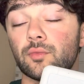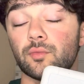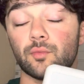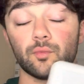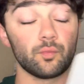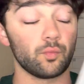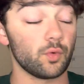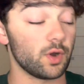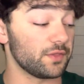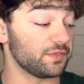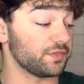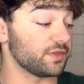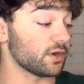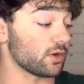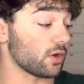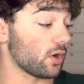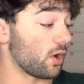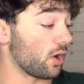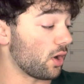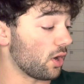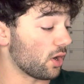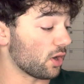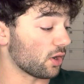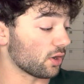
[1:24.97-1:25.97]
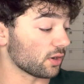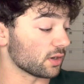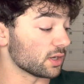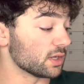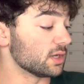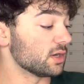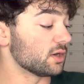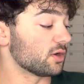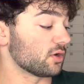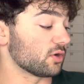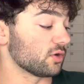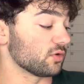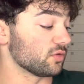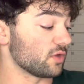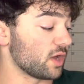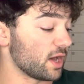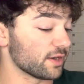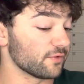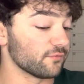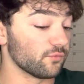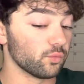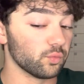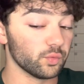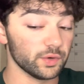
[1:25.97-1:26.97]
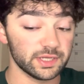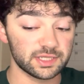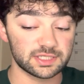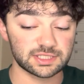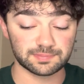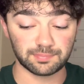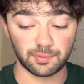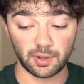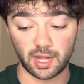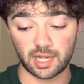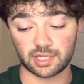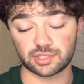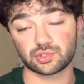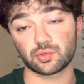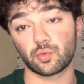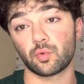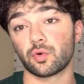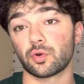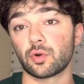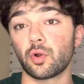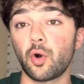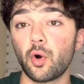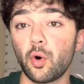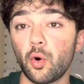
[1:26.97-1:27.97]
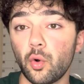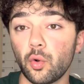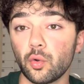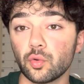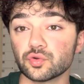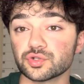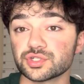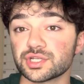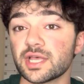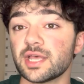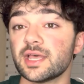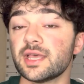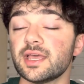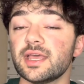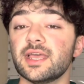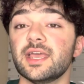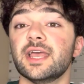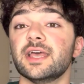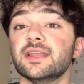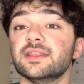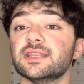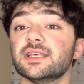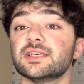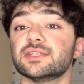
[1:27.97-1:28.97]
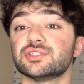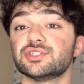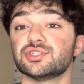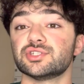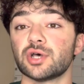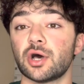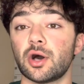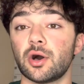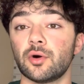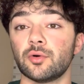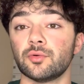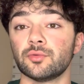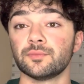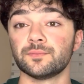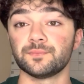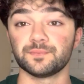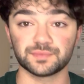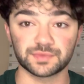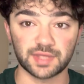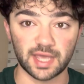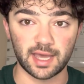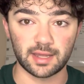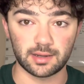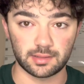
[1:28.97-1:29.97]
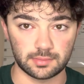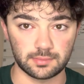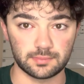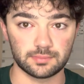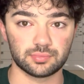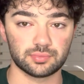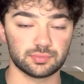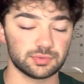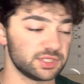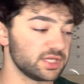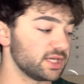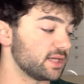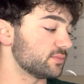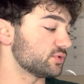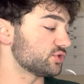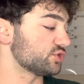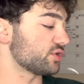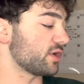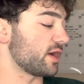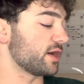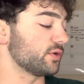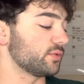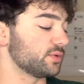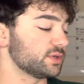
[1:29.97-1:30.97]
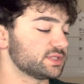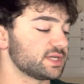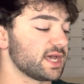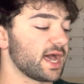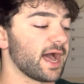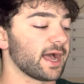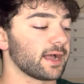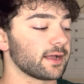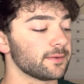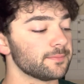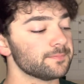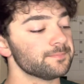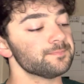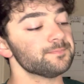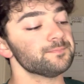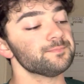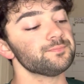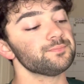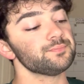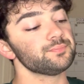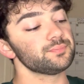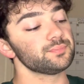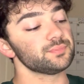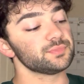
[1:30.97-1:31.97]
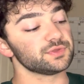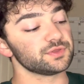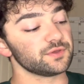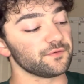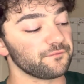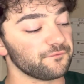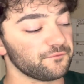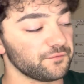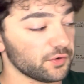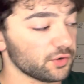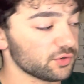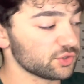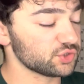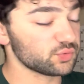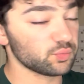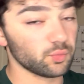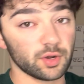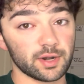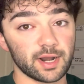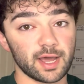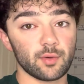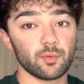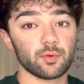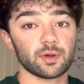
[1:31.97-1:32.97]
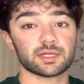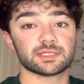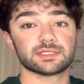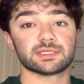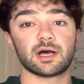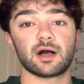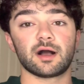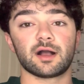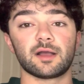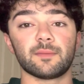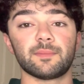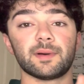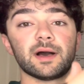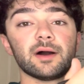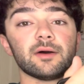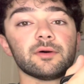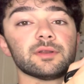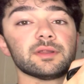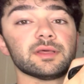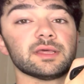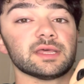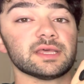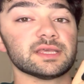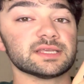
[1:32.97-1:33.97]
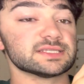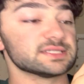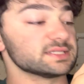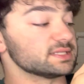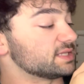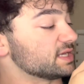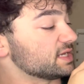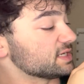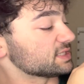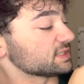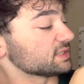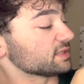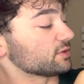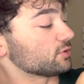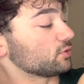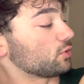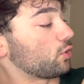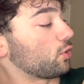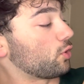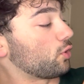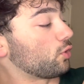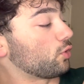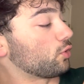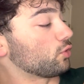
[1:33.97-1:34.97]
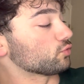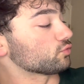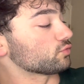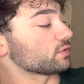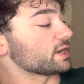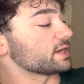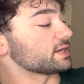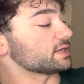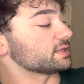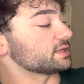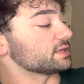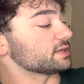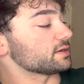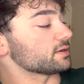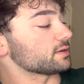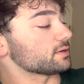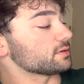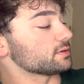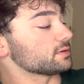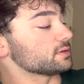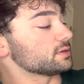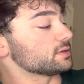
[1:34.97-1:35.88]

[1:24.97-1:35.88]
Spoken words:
what there are a lot of weak spots or holes in this zone that teams try to attack. The first one I want to talk about is this little hole right here,